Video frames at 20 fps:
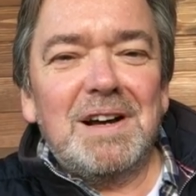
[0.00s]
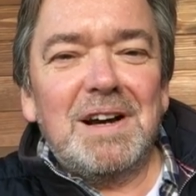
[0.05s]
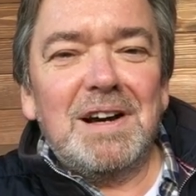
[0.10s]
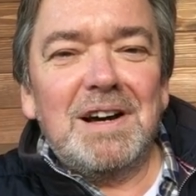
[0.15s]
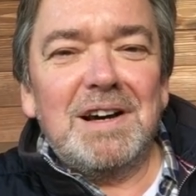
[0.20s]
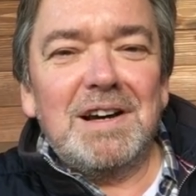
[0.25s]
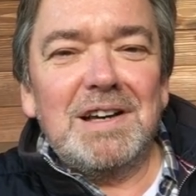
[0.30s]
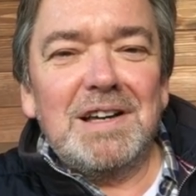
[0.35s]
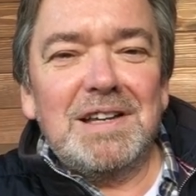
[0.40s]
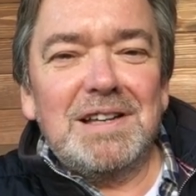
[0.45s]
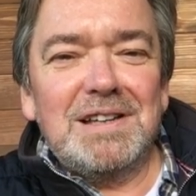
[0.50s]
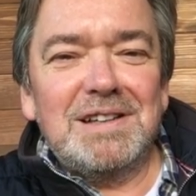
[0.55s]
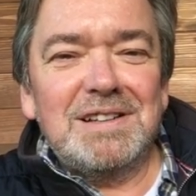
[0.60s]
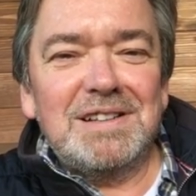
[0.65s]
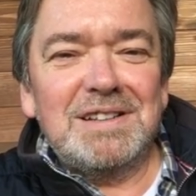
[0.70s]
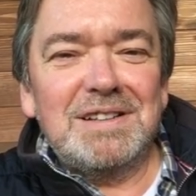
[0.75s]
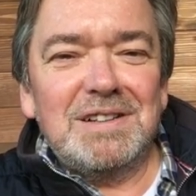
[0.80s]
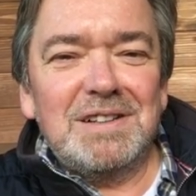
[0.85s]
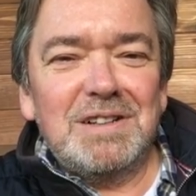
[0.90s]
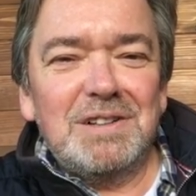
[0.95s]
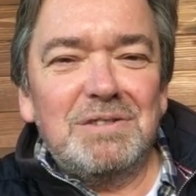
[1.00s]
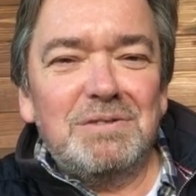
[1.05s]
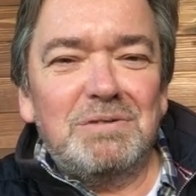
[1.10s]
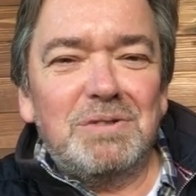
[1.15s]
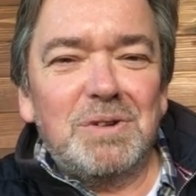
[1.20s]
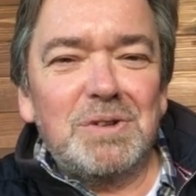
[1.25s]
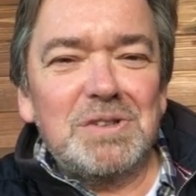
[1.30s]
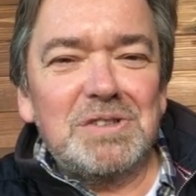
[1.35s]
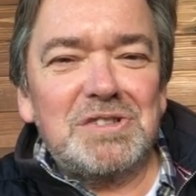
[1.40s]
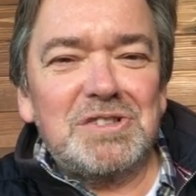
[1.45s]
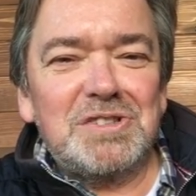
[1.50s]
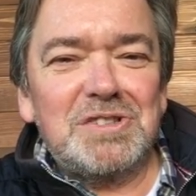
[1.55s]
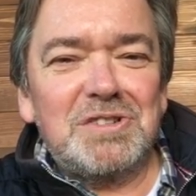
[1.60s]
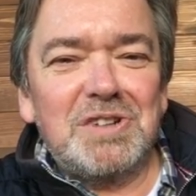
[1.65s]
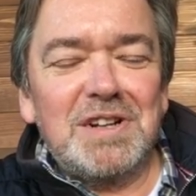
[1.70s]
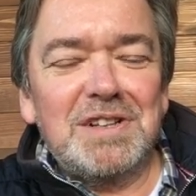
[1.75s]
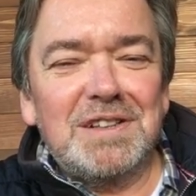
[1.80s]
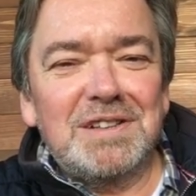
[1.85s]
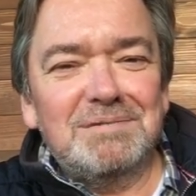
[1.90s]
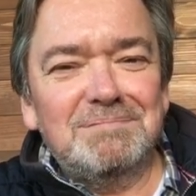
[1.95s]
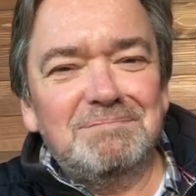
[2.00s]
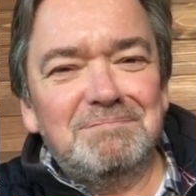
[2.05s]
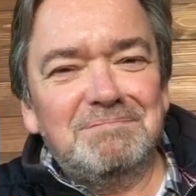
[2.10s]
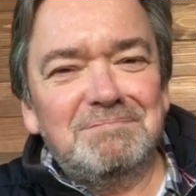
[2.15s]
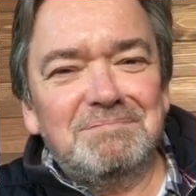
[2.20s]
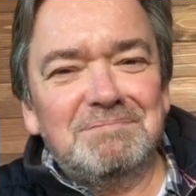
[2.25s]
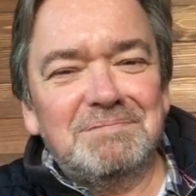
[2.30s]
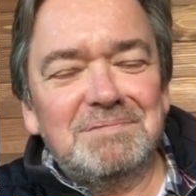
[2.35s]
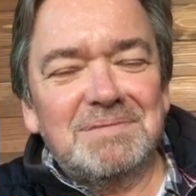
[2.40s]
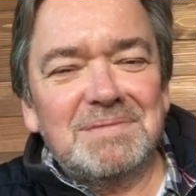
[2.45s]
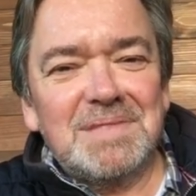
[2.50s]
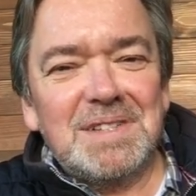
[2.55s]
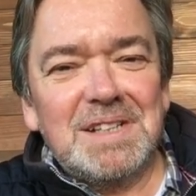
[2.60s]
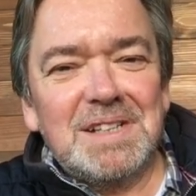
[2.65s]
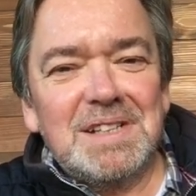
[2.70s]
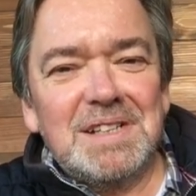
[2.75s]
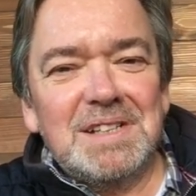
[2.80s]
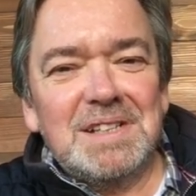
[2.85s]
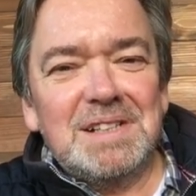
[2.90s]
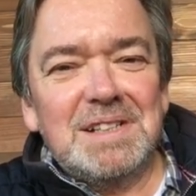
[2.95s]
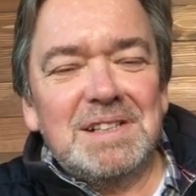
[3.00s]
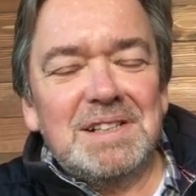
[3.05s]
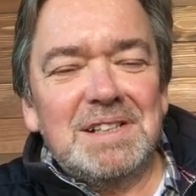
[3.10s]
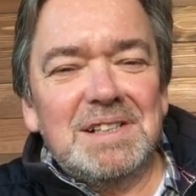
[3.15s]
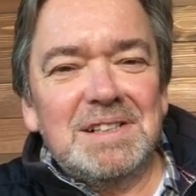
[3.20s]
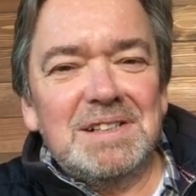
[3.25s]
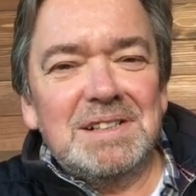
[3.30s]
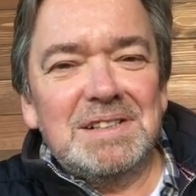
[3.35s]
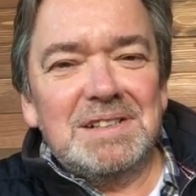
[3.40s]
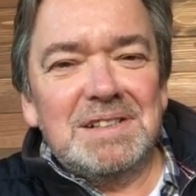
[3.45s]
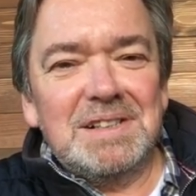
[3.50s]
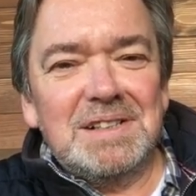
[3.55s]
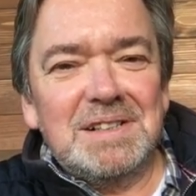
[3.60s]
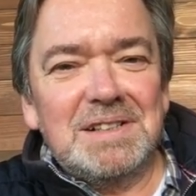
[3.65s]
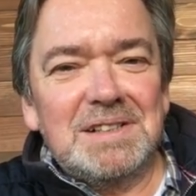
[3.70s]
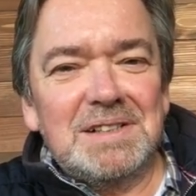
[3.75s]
high fourth string and